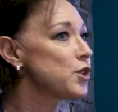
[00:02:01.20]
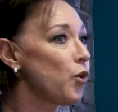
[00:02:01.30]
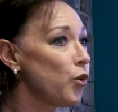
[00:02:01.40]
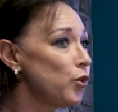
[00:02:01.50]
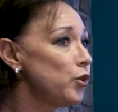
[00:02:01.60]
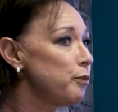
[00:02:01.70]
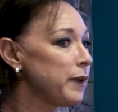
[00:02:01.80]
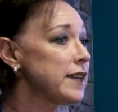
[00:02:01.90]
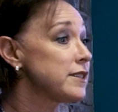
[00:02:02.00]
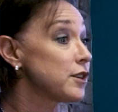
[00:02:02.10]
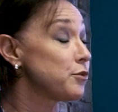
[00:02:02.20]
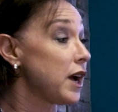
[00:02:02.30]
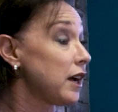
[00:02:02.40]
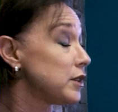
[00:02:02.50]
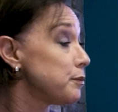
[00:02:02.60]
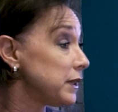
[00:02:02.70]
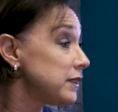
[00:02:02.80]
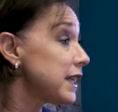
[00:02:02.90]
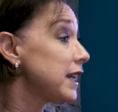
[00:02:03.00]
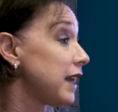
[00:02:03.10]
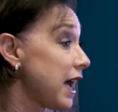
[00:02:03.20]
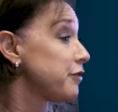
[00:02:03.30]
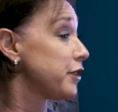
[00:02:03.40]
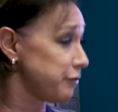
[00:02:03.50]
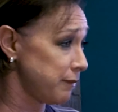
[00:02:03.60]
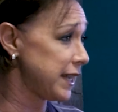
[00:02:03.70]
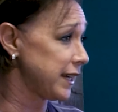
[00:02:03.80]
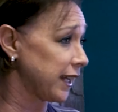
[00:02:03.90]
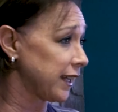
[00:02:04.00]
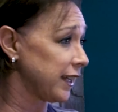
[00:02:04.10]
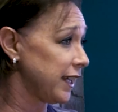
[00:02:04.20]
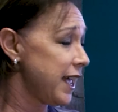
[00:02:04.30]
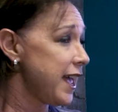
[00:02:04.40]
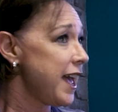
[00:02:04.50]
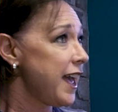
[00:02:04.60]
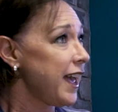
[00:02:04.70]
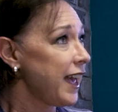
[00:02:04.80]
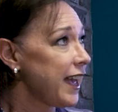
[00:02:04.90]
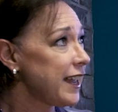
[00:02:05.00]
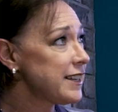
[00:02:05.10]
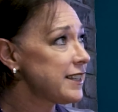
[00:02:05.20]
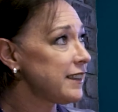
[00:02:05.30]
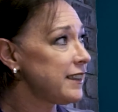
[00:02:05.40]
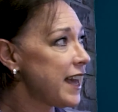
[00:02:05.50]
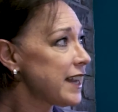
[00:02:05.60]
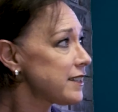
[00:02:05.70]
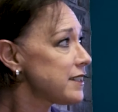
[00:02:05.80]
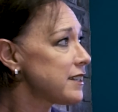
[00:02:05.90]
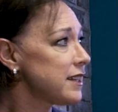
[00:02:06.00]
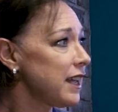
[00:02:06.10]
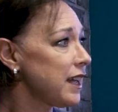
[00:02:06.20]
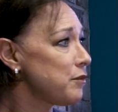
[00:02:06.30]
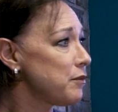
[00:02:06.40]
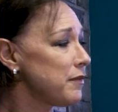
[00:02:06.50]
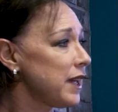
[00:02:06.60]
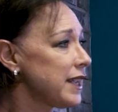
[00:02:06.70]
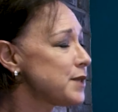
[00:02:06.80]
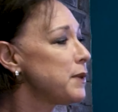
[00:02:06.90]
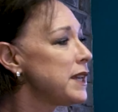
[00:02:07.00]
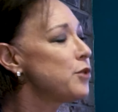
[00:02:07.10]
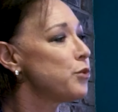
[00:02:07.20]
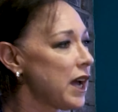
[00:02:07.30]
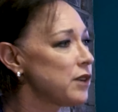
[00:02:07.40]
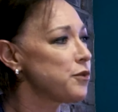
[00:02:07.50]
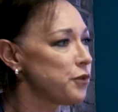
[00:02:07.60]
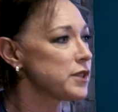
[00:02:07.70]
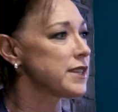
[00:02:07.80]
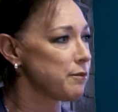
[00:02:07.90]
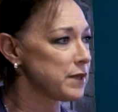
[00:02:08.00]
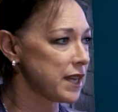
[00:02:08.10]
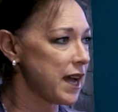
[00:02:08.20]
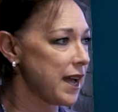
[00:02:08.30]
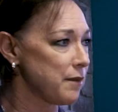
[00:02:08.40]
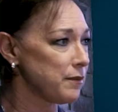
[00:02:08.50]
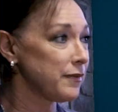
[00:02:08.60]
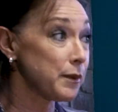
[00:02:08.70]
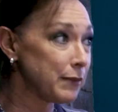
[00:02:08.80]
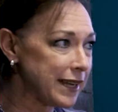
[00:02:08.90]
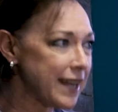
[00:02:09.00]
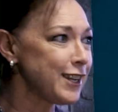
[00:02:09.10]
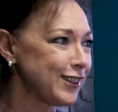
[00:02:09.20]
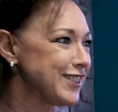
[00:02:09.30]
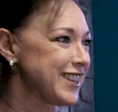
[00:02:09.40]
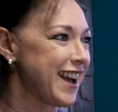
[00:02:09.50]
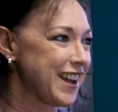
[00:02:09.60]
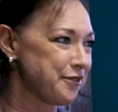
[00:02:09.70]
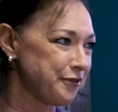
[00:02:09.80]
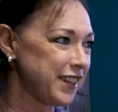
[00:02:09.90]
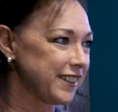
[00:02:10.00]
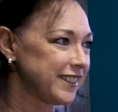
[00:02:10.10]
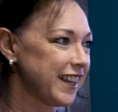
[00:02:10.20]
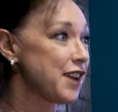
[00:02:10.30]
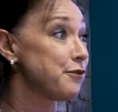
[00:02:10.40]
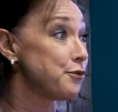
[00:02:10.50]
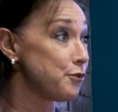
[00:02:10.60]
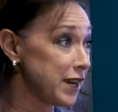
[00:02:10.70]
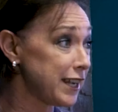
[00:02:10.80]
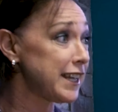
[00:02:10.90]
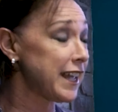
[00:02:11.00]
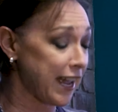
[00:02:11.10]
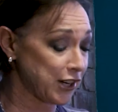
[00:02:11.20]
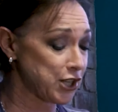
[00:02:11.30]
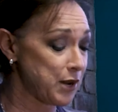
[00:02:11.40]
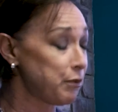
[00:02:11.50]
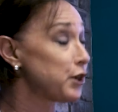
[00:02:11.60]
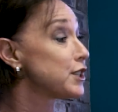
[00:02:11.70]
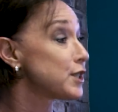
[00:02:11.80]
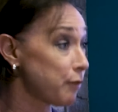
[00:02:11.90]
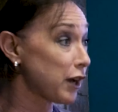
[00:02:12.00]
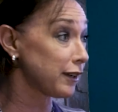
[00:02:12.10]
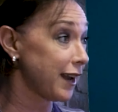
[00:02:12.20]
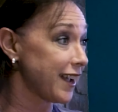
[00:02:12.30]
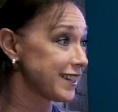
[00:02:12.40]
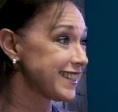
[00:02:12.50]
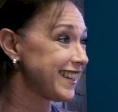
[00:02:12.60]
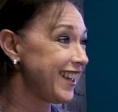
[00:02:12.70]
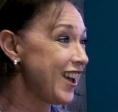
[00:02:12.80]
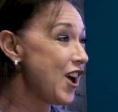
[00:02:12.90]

it's all based around building a life of meaning. And that um, has been around for some time. The millennials, I feel, have really actually put a spotlight